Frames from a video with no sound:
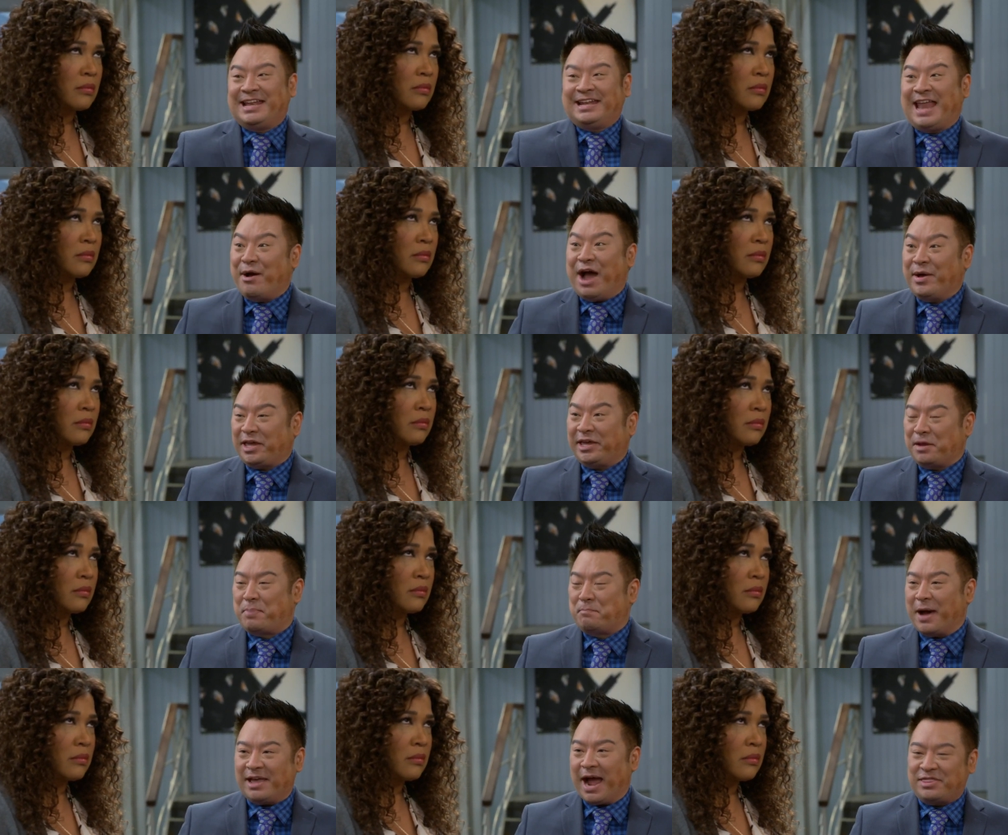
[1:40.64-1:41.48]
Speaker 1: now I can
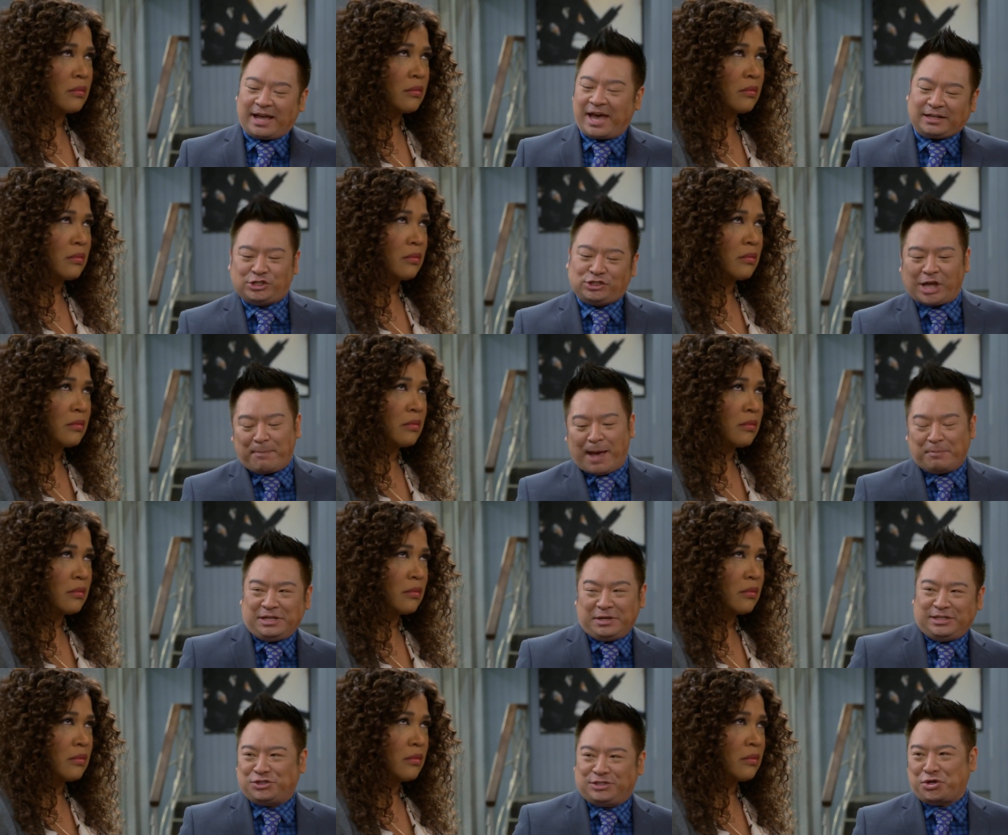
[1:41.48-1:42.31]
buy that
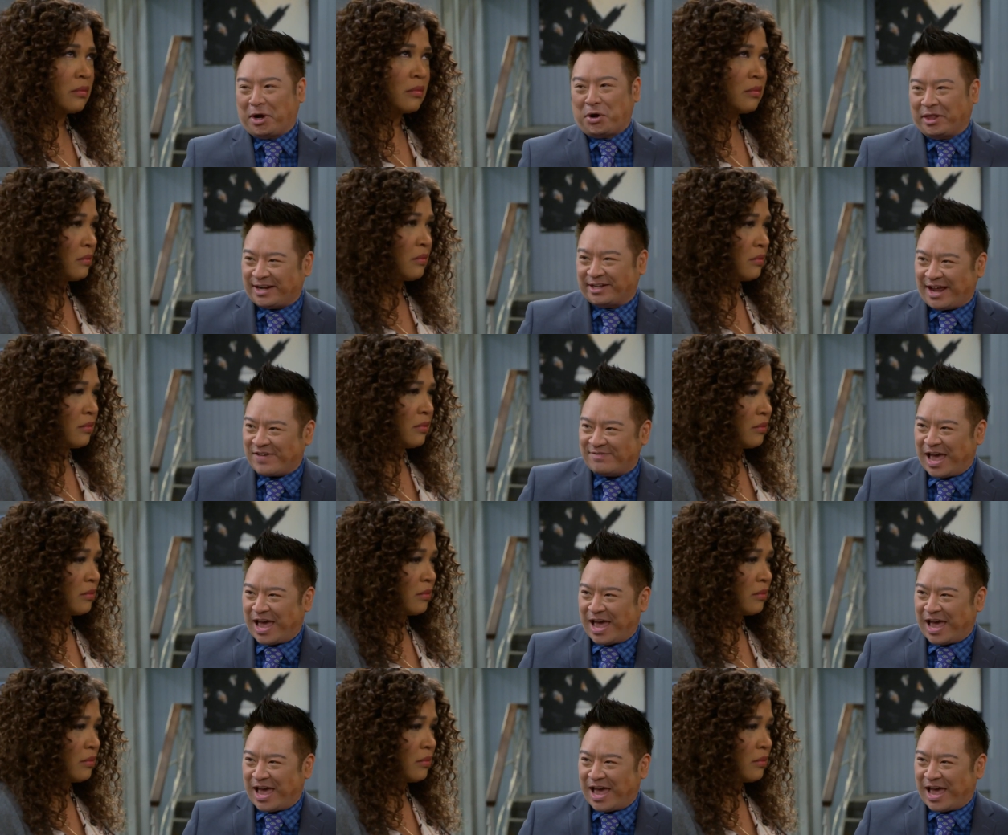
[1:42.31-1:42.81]
Japanese toilet